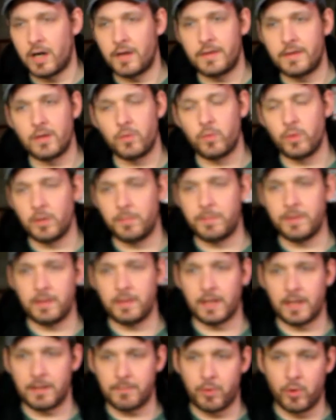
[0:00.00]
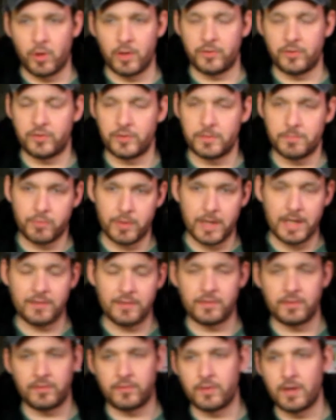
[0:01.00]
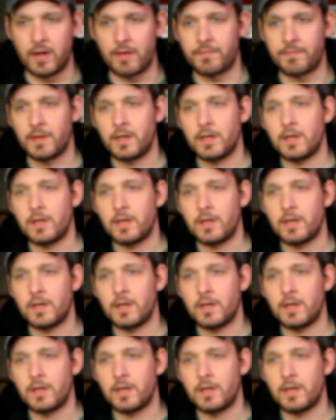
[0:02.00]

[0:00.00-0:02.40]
and there will be like pauses and breaks and stuff,